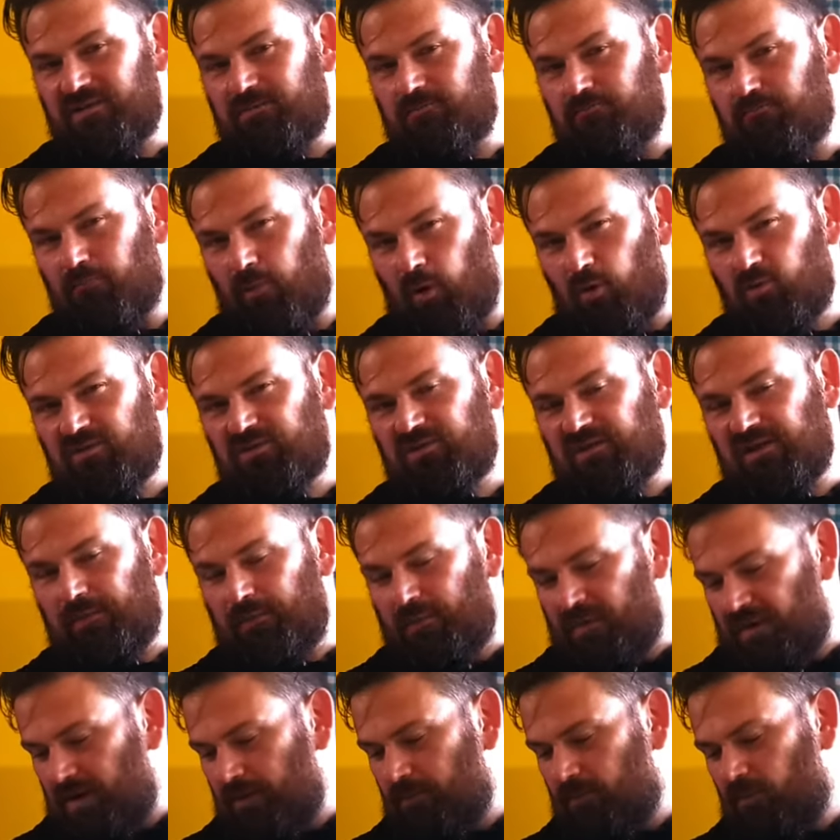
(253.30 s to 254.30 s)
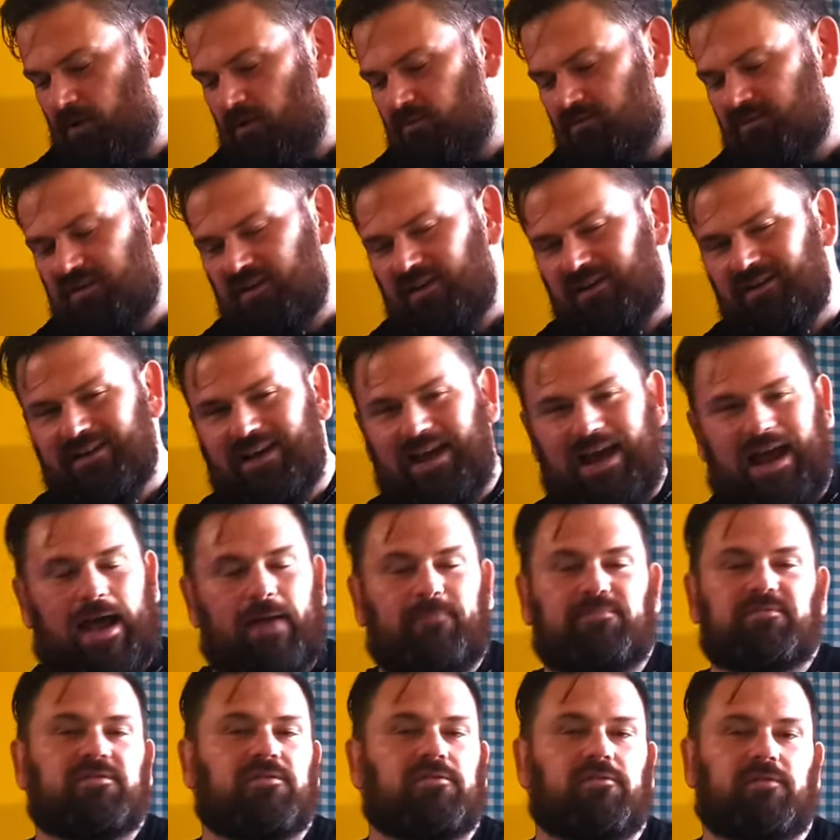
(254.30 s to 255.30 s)
is mostly pea protein?
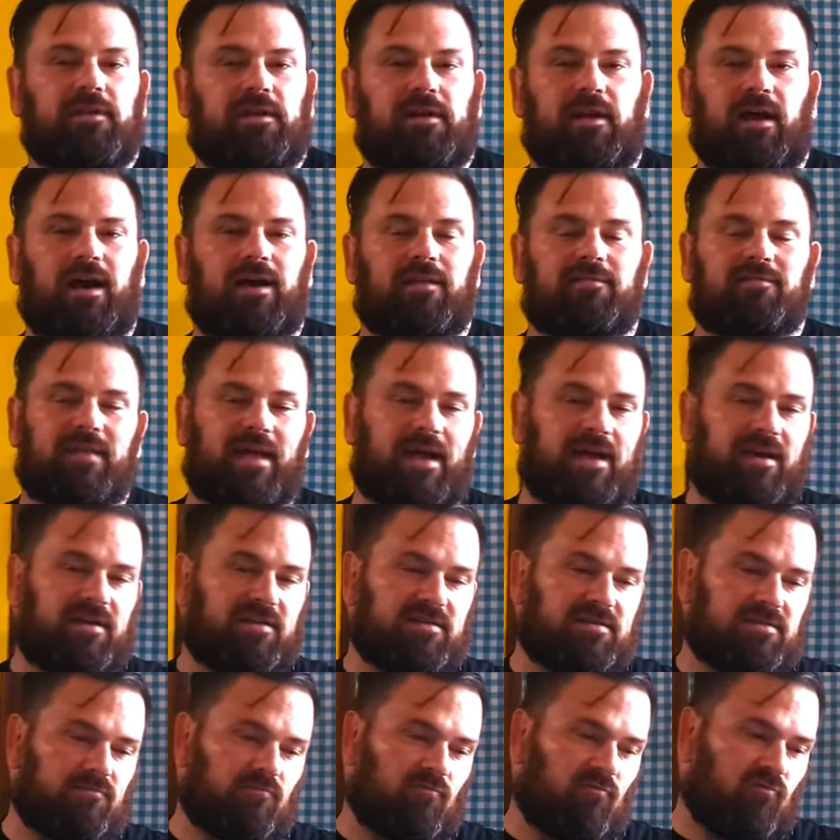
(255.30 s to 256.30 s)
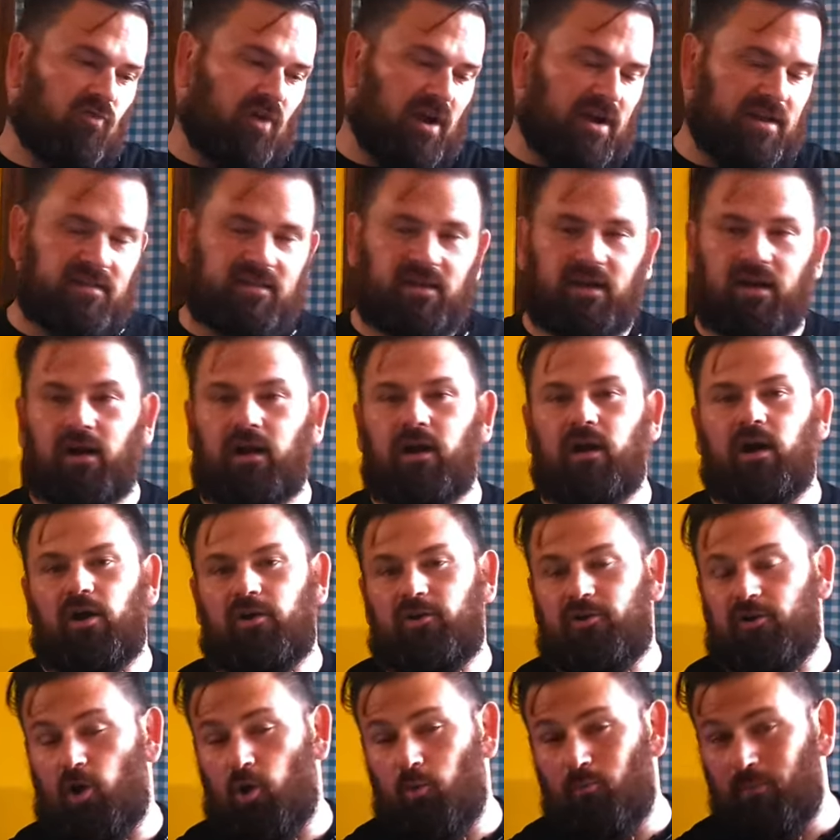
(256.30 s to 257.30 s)
Absolutely not. That is right there a
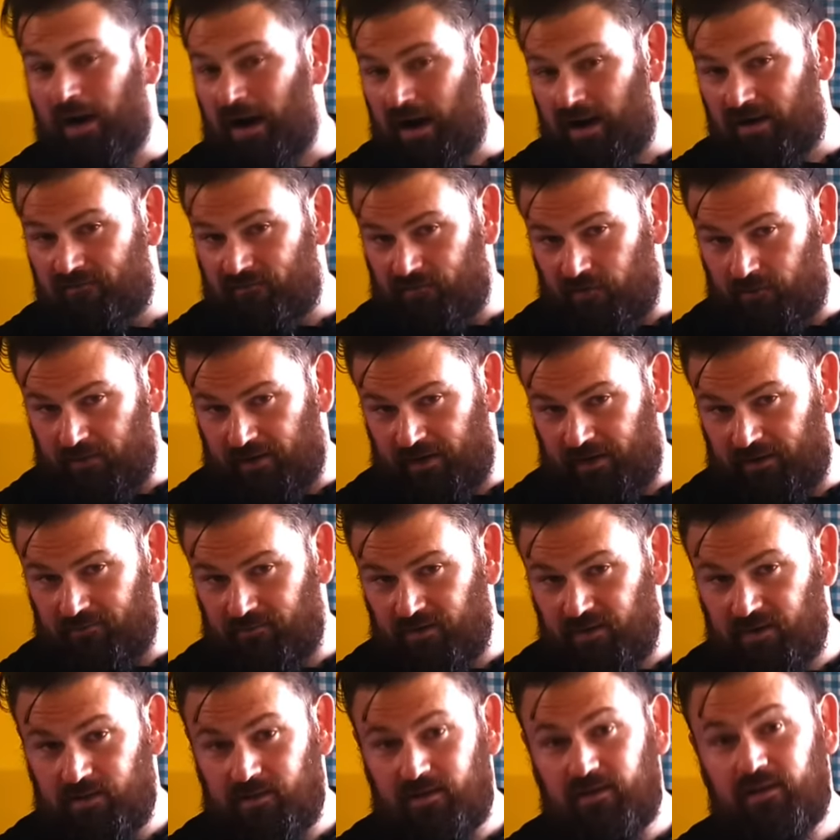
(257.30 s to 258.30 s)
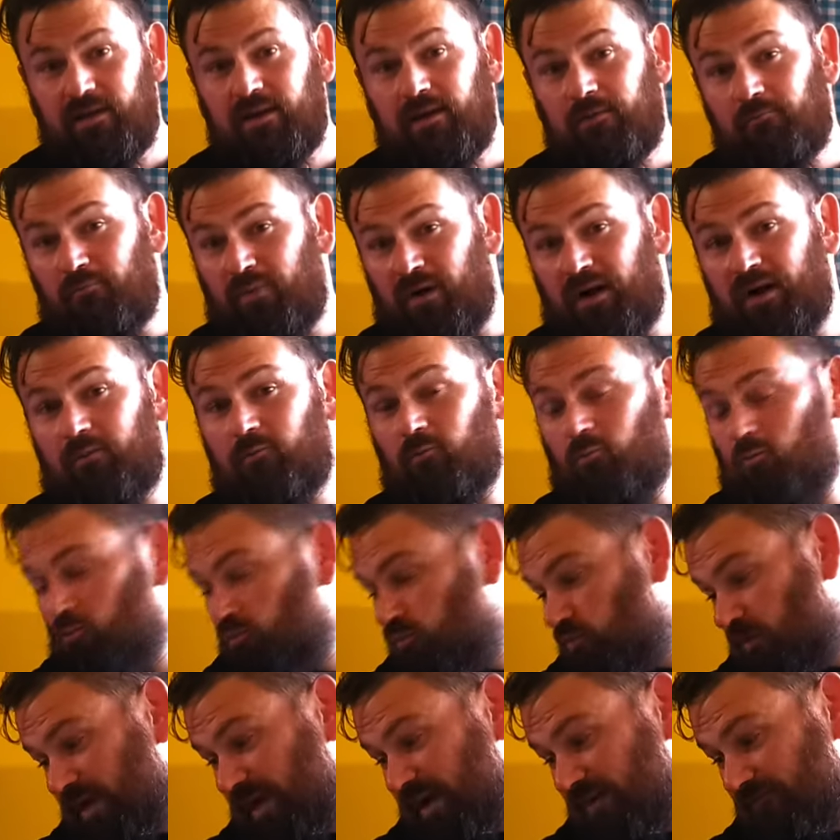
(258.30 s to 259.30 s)
no-buy for me. But
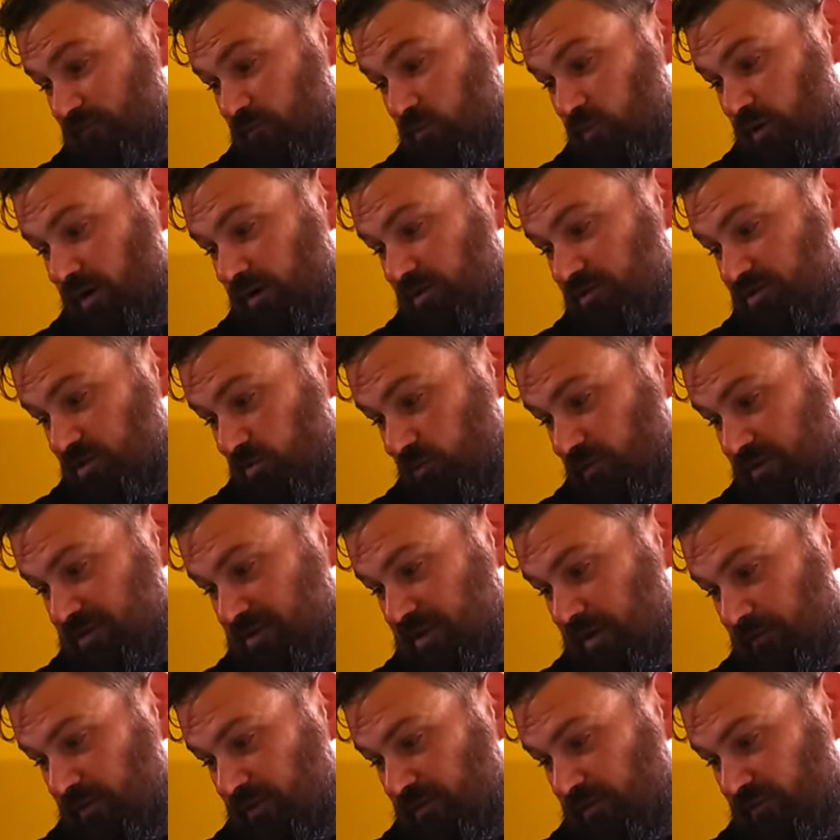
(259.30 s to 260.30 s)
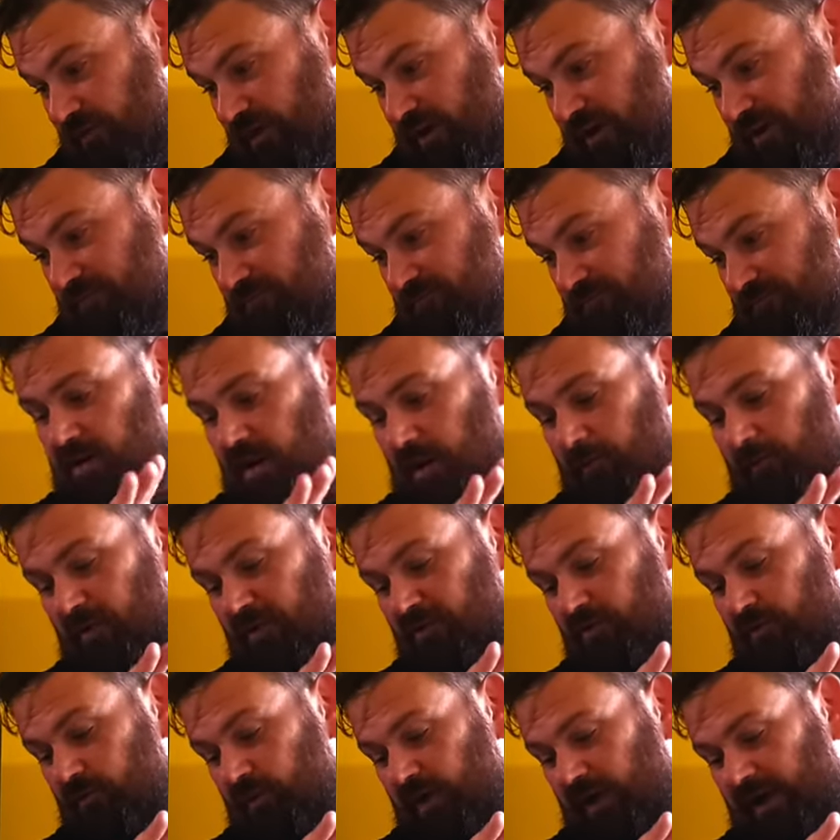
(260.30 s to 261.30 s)
we have more. So what's number three? Number
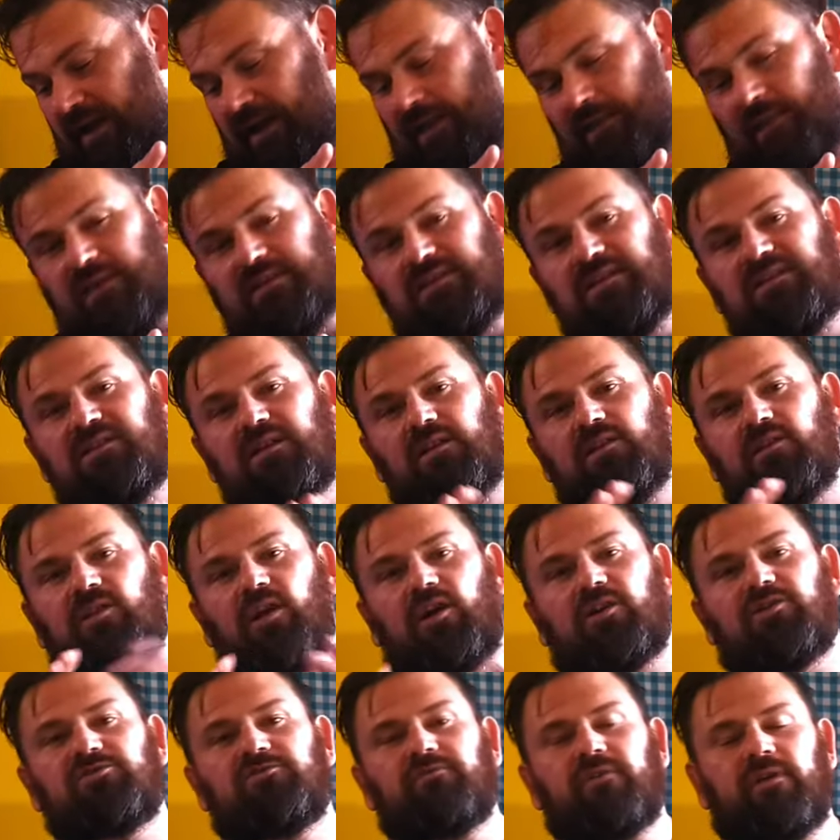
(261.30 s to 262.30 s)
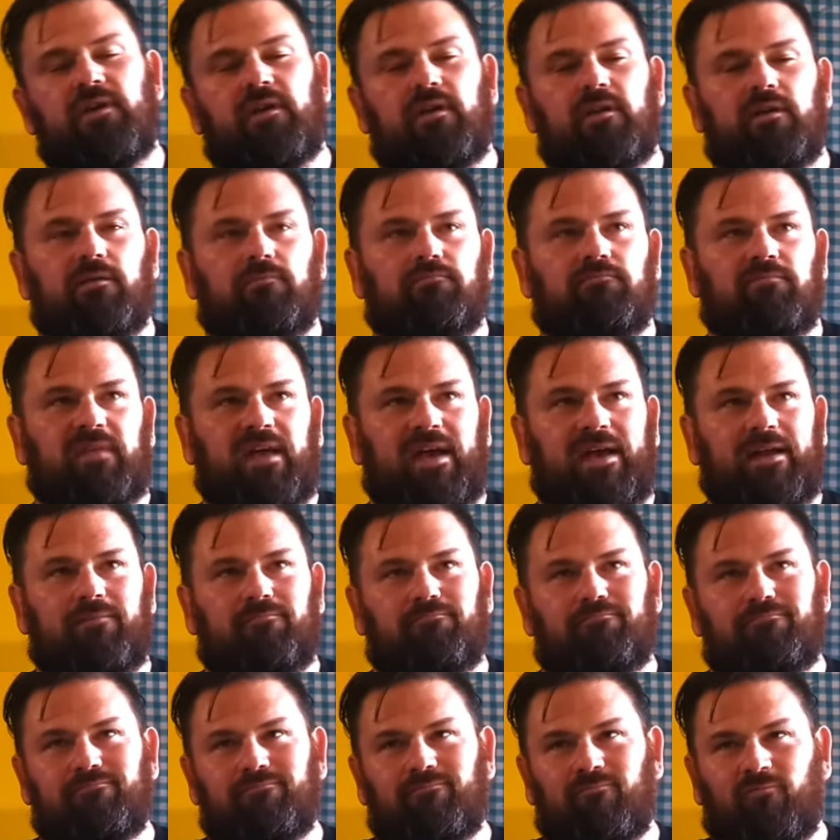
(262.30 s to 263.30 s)
three, and this is a luxury
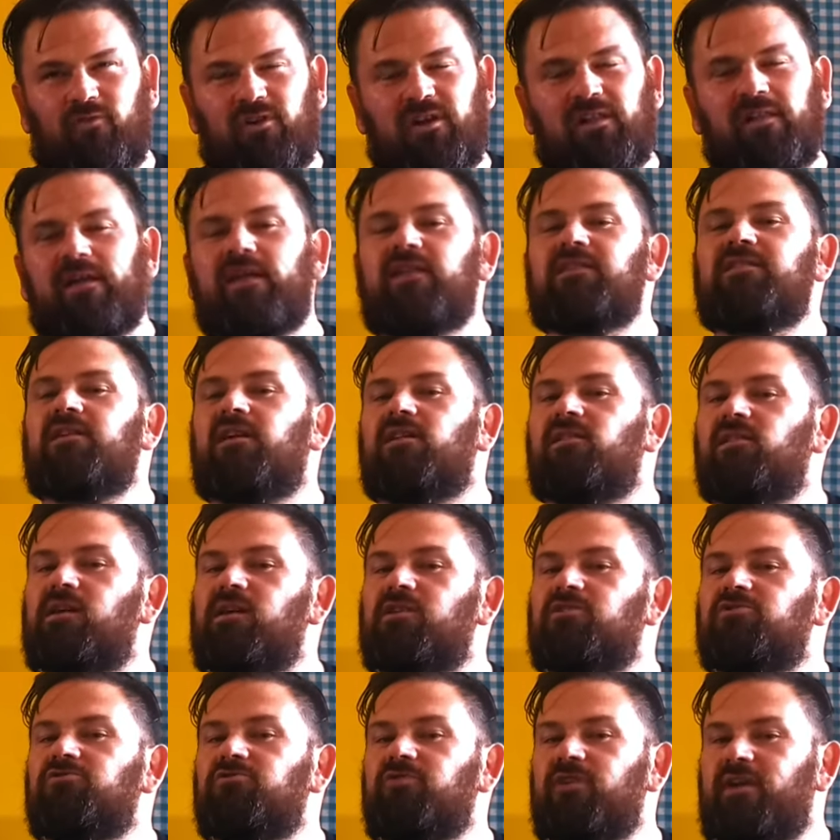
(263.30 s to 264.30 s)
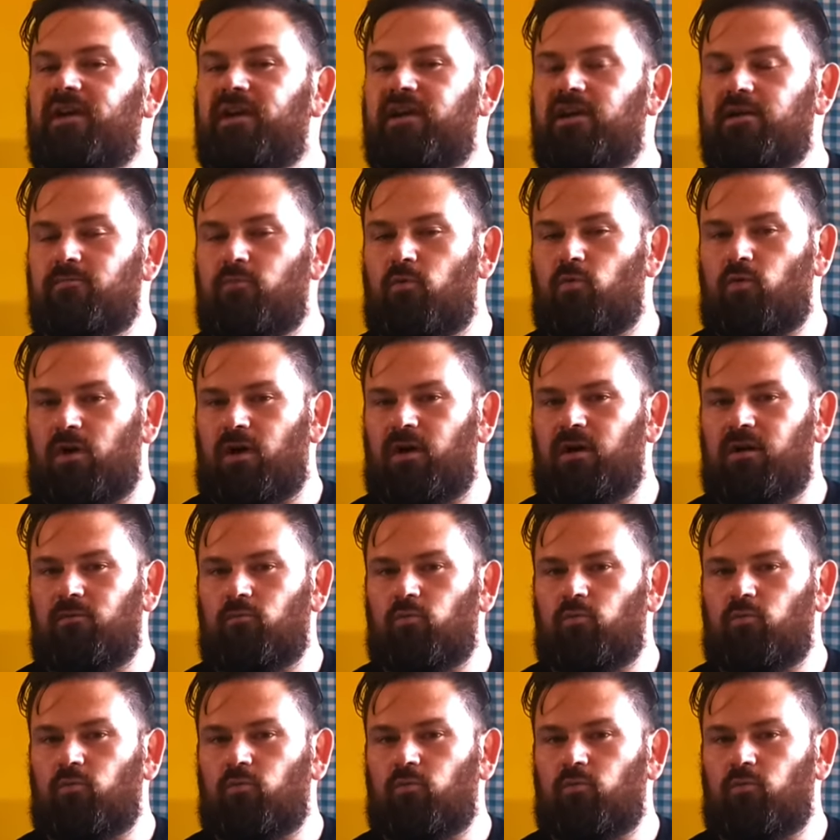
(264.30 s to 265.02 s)
that really isn't a luxury anymore